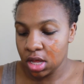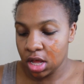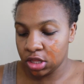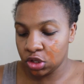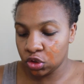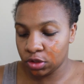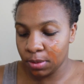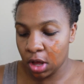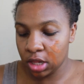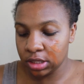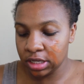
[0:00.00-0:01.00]
a little
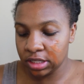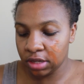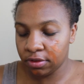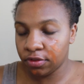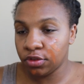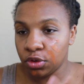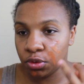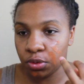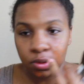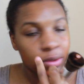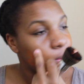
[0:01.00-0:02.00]
small list of a
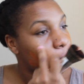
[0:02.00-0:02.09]
few